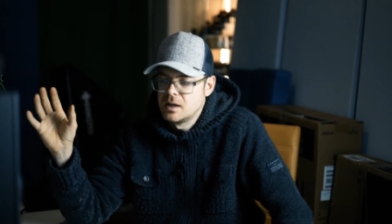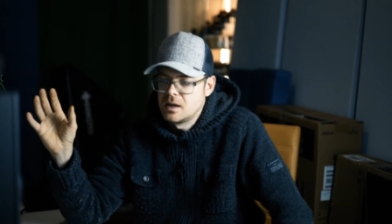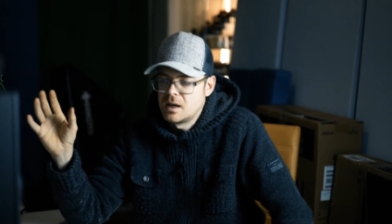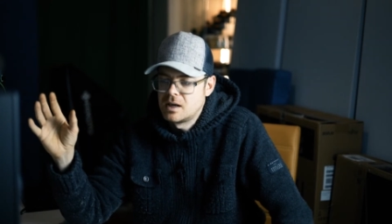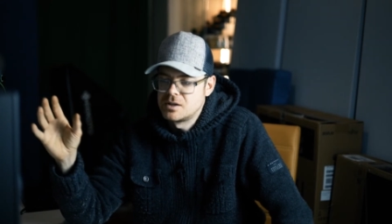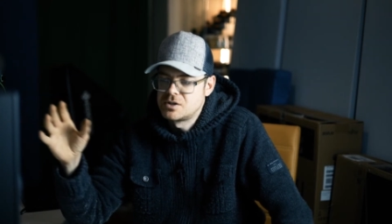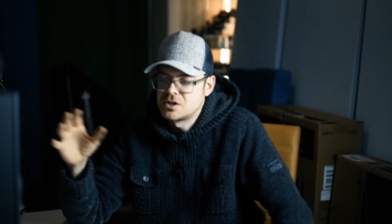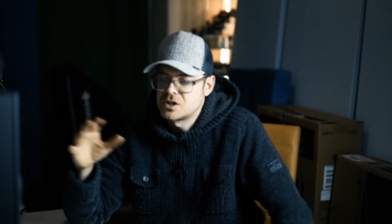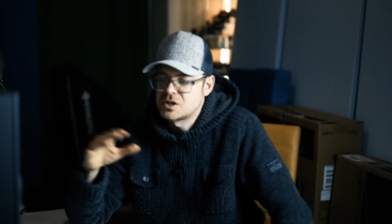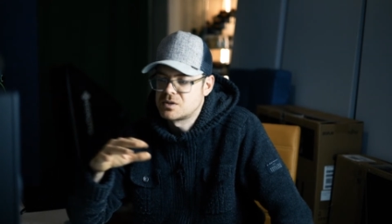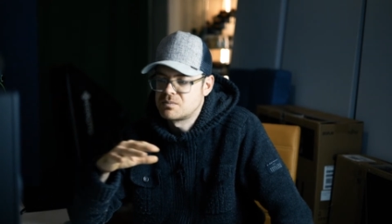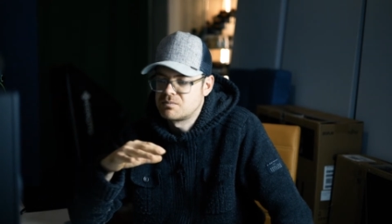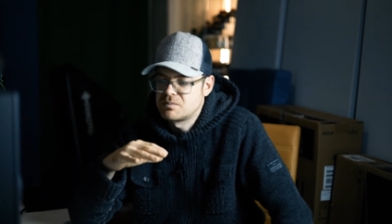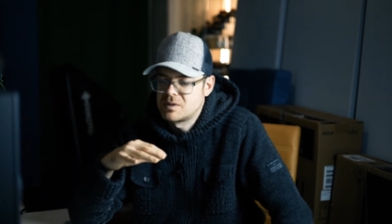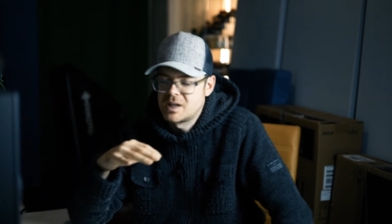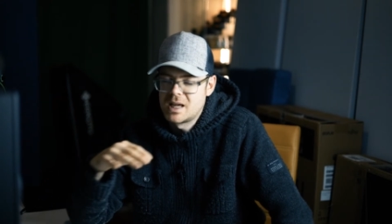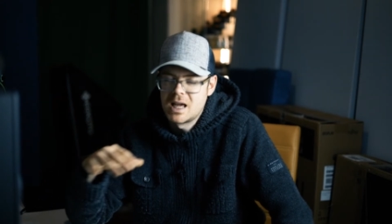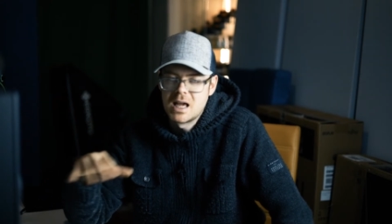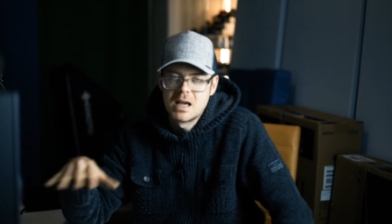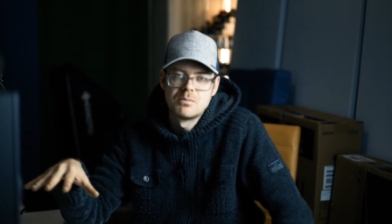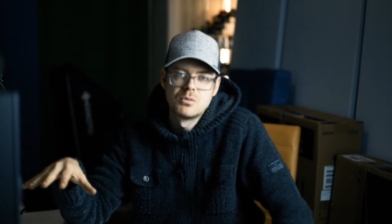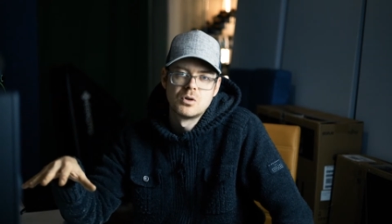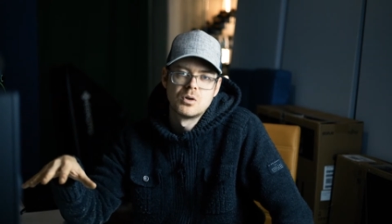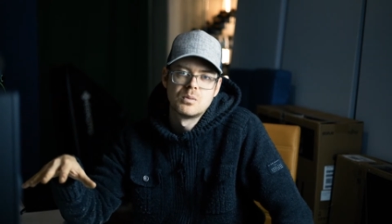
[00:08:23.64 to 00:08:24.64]
I just
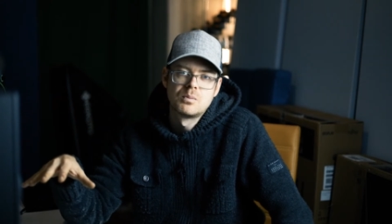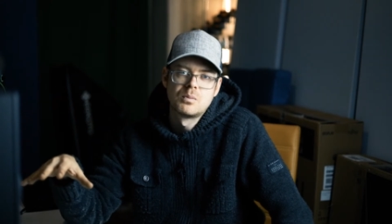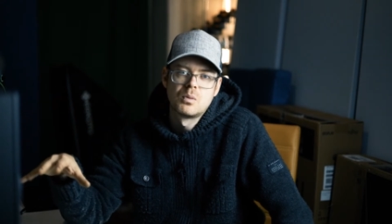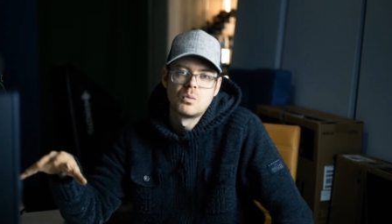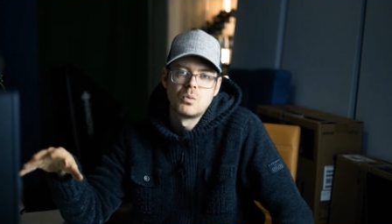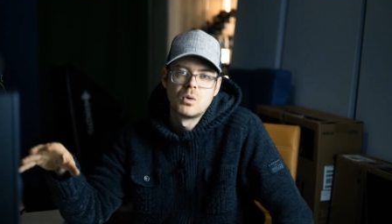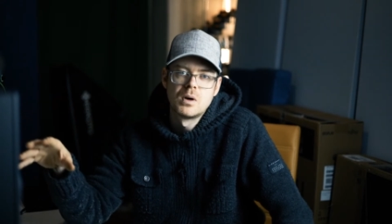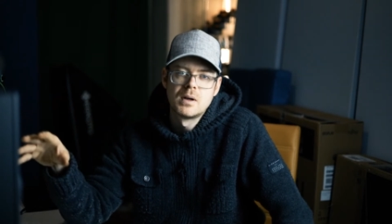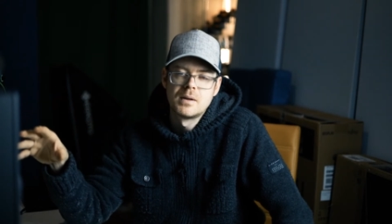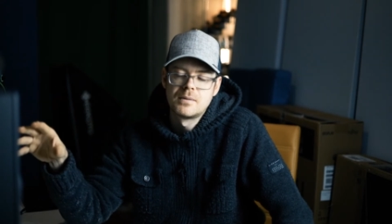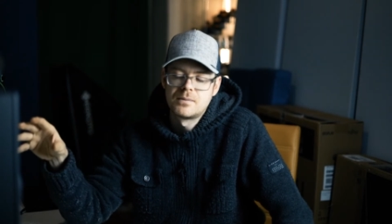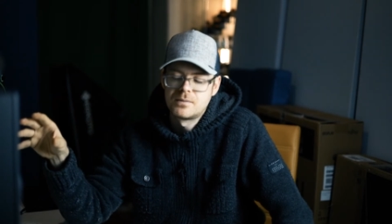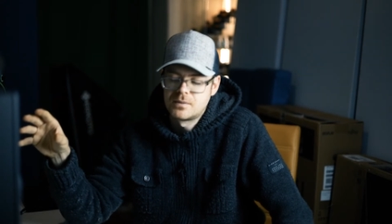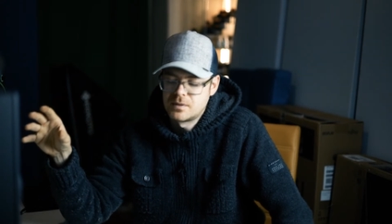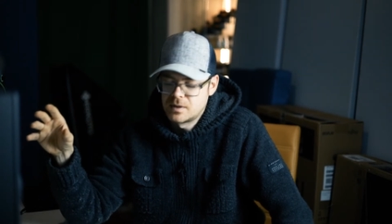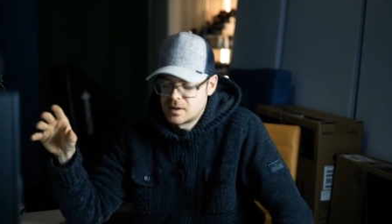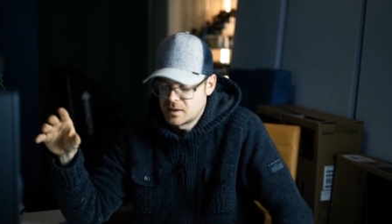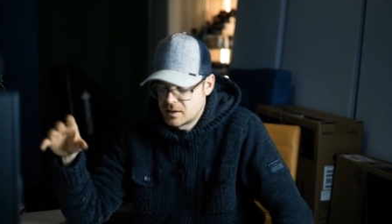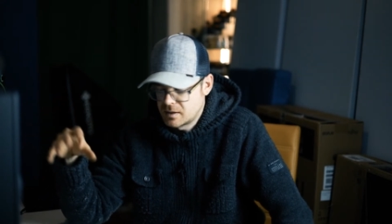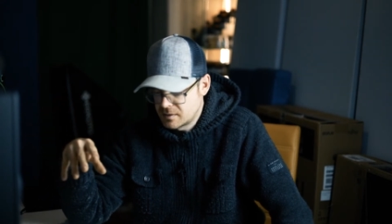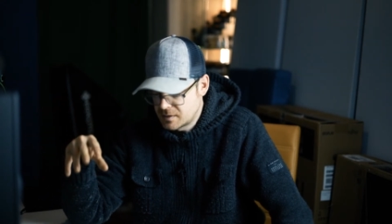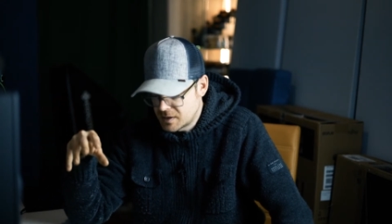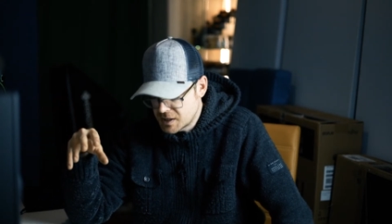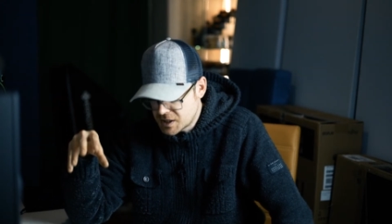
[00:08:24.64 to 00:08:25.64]
came up with
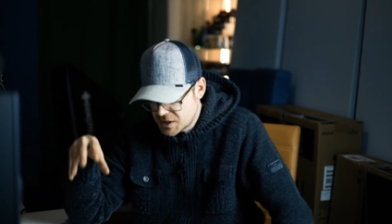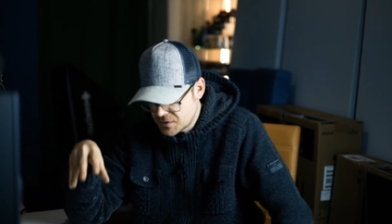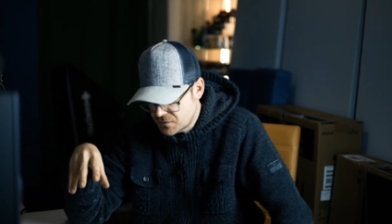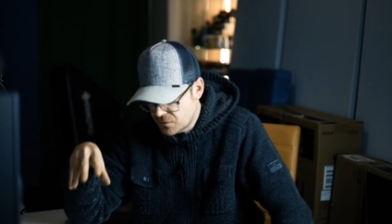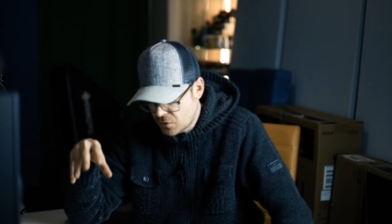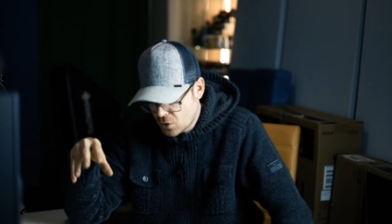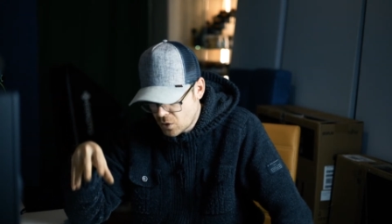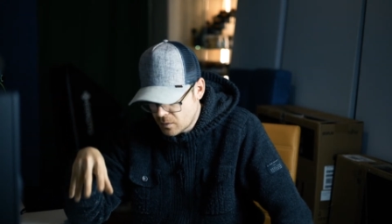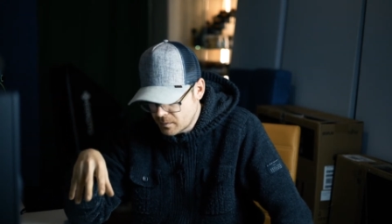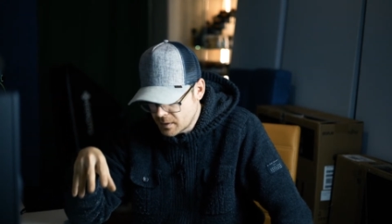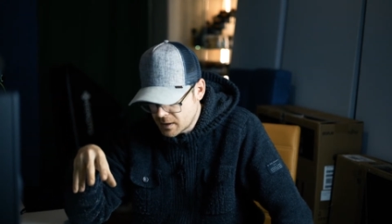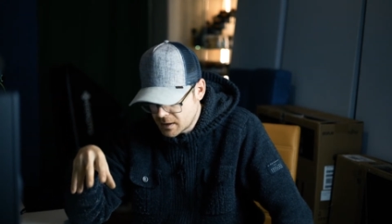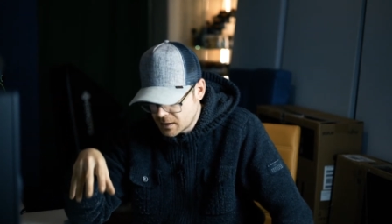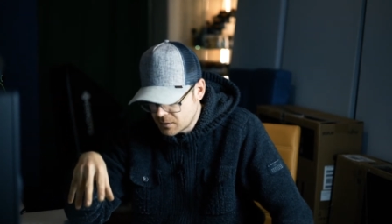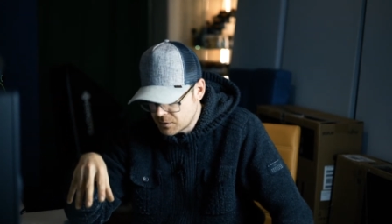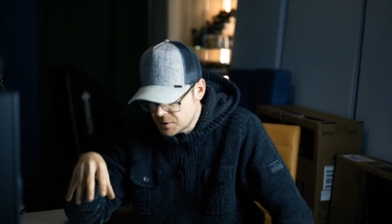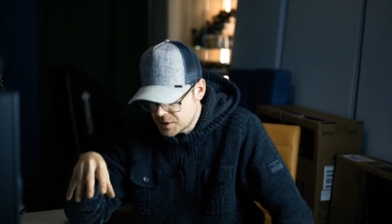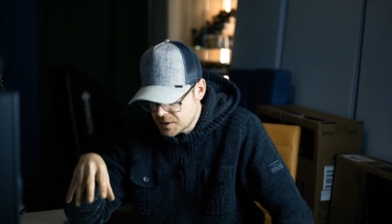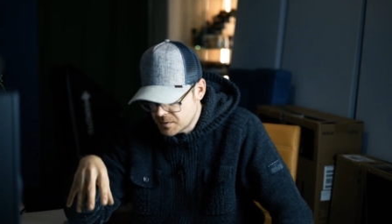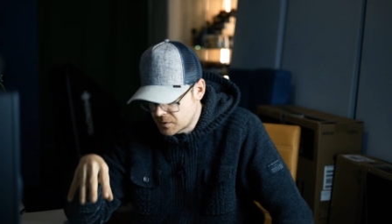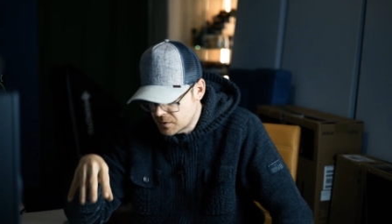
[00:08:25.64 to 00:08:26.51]
this formula, which